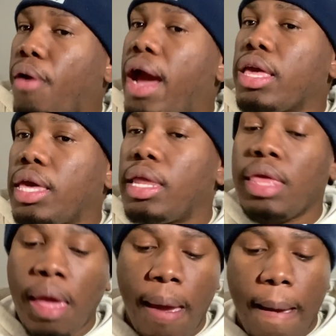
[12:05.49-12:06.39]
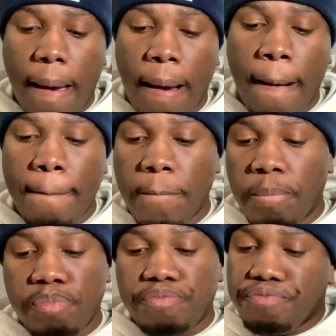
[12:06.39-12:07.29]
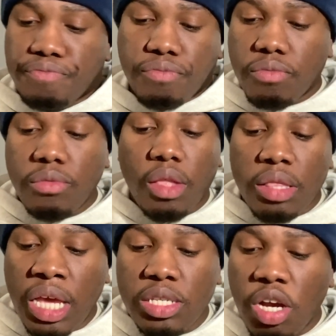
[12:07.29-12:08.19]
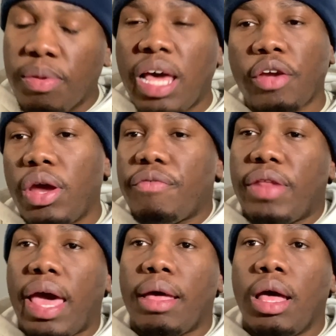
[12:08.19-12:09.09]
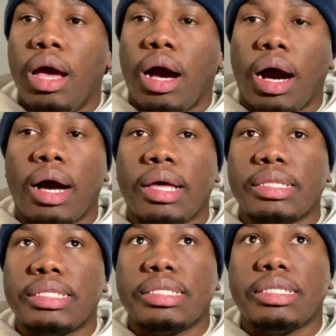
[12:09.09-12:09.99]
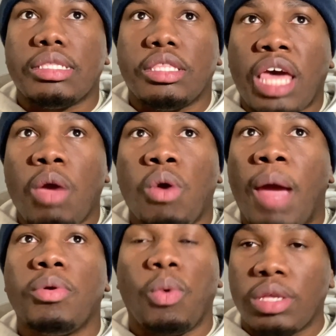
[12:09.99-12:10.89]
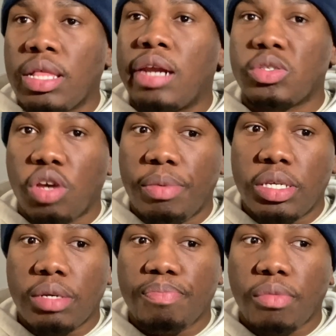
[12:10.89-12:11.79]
Brian Kelly. They deserve a lot of credit for that. They were able to win the line of scrimmage.